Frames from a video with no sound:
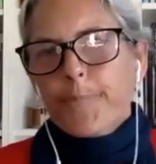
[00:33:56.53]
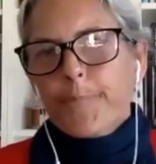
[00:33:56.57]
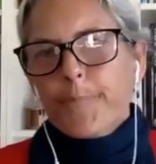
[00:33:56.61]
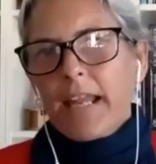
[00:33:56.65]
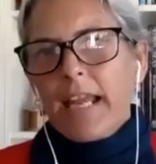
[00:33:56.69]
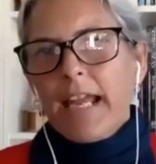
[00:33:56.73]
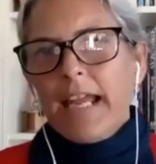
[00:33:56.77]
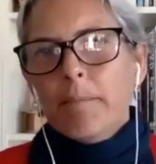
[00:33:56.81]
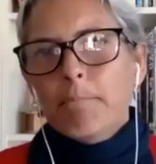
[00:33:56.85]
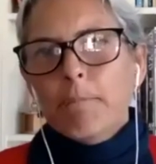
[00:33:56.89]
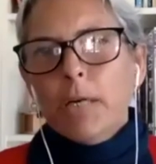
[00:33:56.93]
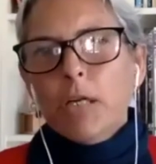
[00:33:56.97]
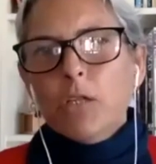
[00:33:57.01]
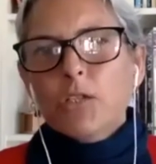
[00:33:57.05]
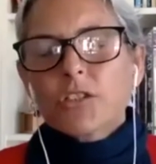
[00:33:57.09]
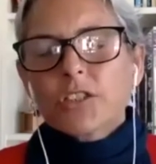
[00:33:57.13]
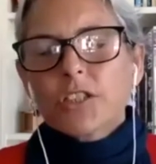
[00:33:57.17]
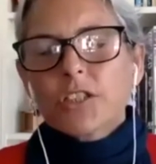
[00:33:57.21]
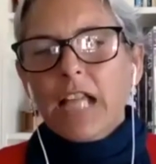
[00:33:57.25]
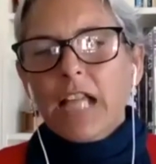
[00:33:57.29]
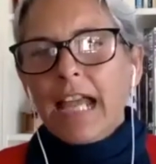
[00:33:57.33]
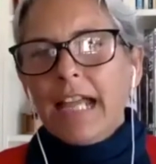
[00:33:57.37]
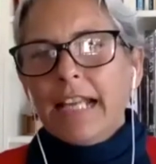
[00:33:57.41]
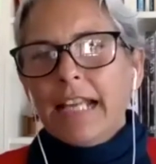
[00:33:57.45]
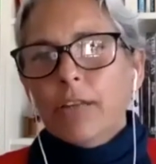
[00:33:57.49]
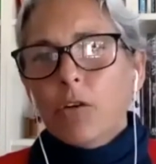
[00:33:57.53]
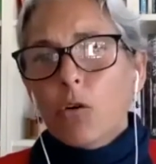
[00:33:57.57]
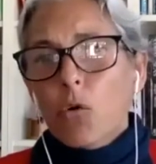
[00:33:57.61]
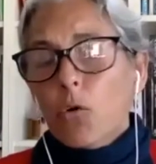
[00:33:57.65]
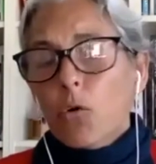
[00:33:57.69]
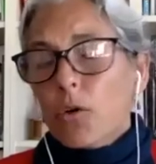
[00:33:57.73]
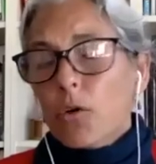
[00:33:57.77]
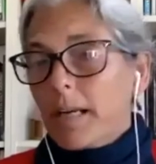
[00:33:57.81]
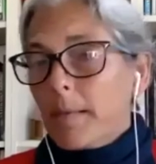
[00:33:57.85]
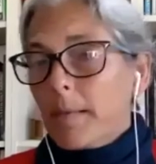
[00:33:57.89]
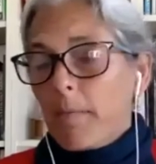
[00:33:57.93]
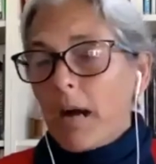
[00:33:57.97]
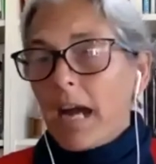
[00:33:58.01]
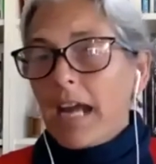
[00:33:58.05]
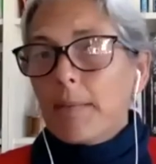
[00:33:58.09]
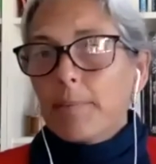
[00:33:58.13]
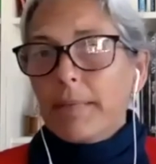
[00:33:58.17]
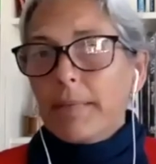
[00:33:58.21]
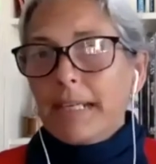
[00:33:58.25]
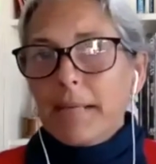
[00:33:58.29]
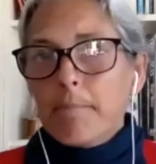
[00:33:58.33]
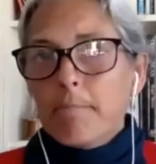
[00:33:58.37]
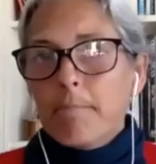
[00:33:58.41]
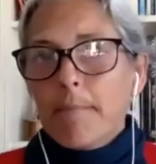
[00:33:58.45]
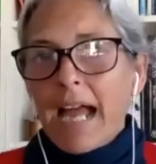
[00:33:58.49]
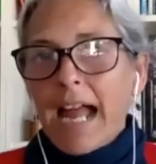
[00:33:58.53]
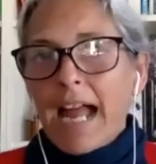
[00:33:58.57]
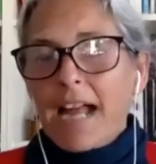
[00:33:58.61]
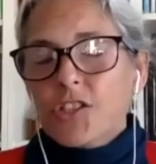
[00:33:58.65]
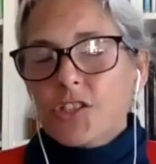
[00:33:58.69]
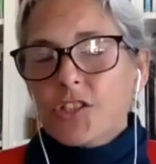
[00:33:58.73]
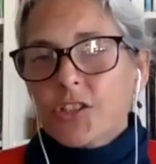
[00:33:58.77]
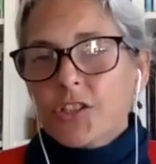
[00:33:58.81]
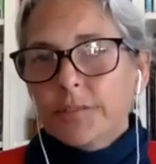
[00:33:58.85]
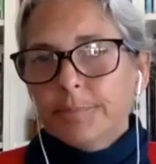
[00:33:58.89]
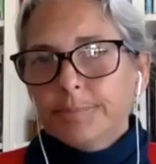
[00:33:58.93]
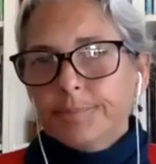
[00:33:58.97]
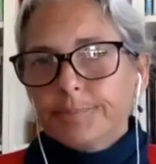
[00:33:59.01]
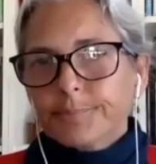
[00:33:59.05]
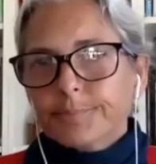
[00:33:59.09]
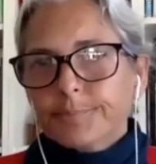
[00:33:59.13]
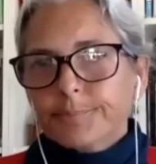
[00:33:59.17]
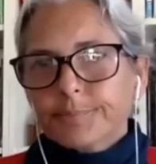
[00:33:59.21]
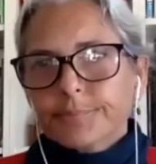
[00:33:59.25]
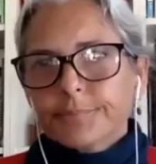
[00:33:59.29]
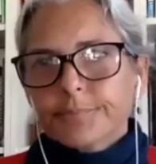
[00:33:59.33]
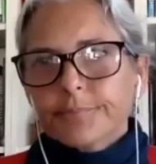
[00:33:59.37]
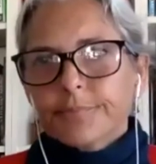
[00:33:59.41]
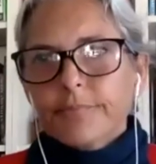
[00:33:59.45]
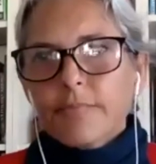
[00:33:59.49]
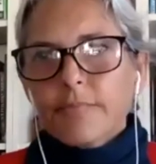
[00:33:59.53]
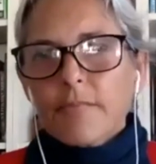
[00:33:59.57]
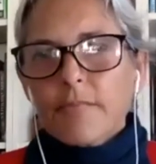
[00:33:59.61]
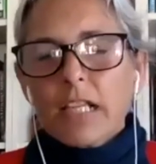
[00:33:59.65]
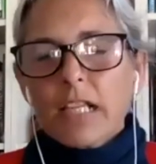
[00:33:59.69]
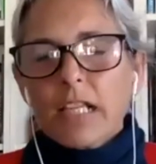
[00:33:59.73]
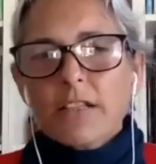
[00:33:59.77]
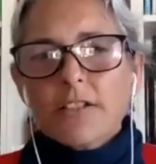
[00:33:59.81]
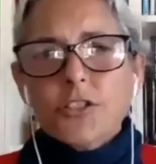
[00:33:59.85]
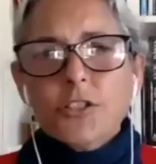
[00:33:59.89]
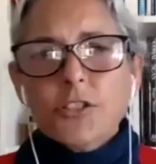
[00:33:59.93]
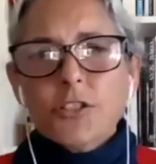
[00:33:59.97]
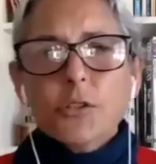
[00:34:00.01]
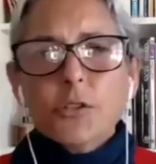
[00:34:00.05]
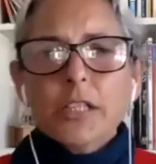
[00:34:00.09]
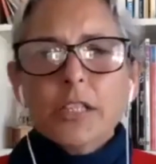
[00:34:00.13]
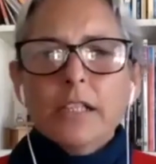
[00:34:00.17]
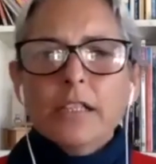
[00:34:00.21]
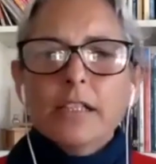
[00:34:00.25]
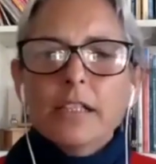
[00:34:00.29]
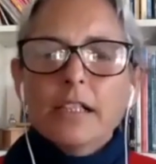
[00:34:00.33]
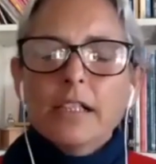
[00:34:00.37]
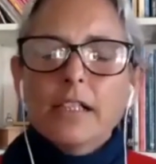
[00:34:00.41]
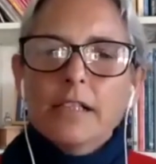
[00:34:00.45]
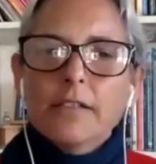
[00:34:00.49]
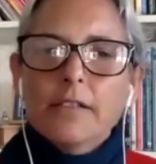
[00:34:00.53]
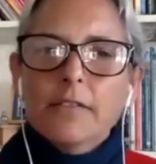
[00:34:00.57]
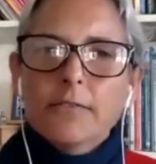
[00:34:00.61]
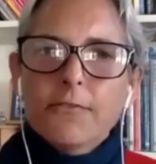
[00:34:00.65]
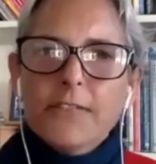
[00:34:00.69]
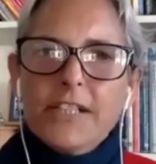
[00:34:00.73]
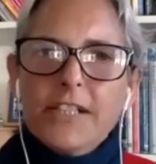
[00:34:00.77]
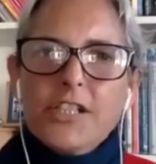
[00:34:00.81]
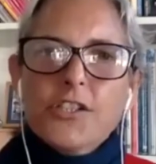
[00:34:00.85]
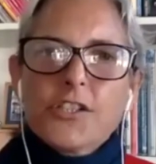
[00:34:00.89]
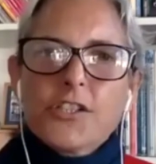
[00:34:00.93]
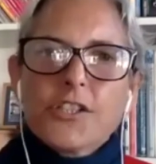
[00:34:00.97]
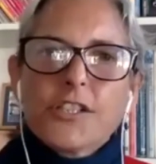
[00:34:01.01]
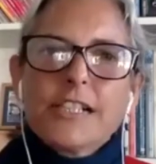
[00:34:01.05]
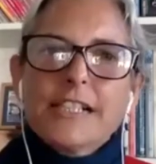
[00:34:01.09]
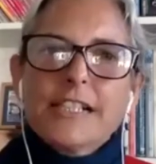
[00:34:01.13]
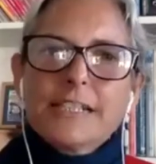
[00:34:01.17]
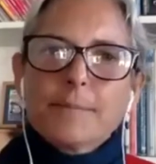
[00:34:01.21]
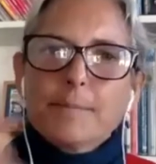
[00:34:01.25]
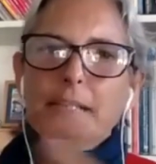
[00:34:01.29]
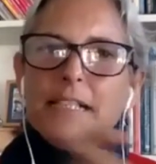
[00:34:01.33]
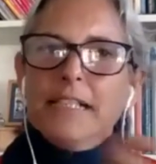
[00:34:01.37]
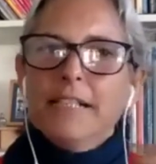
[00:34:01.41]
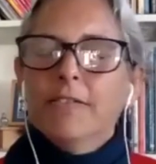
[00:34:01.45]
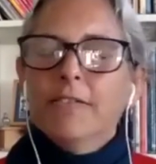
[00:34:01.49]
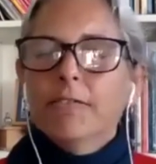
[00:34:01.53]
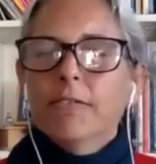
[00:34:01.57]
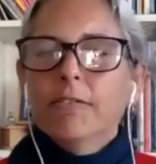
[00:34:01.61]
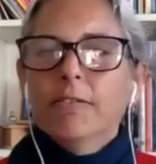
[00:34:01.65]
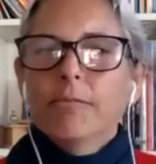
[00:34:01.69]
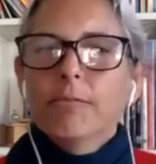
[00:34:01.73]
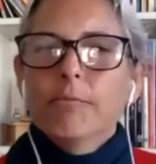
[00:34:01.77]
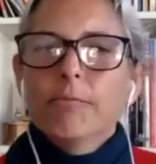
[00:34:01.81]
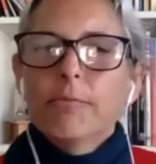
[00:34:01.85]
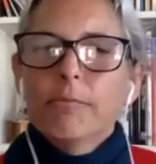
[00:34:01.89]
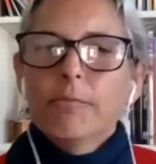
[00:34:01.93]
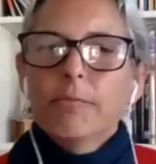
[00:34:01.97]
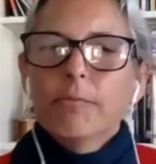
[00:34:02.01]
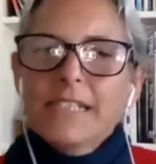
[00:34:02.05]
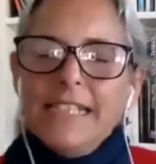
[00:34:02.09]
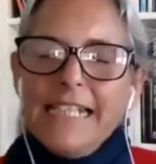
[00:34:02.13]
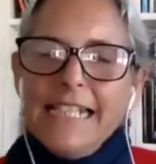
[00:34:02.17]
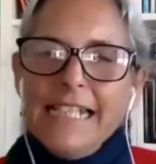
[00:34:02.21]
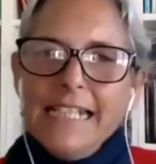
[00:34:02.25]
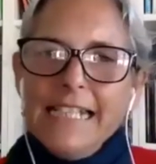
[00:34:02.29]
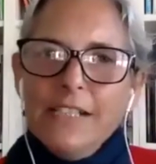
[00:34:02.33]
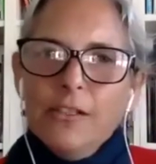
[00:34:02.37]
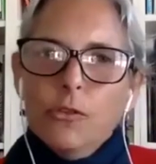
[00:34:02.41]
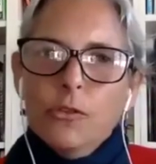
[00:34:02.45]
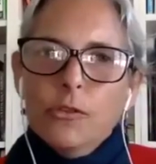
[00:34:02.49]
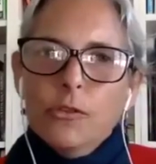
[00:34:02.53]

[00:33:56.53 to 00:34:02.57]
or it might be a match to a fish that's been seen or